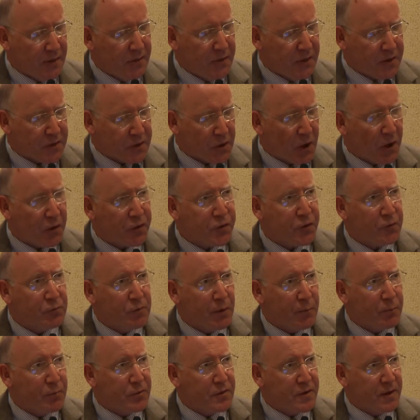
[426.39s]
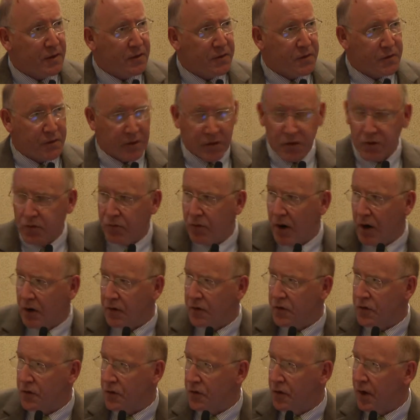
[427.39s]
This also represents the
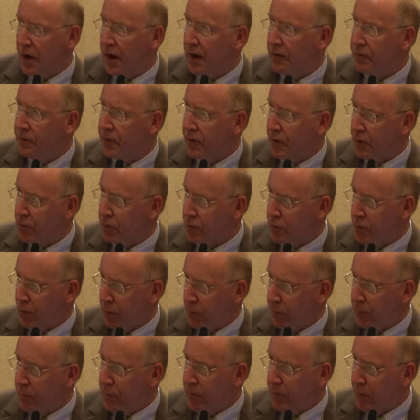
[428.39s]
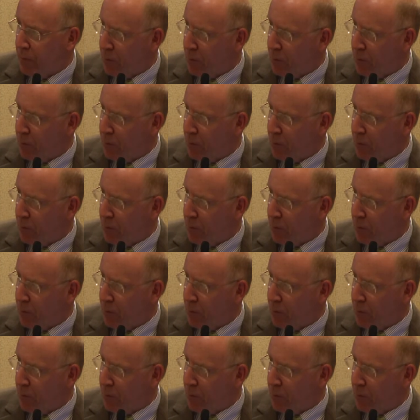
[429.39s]
structure of the group.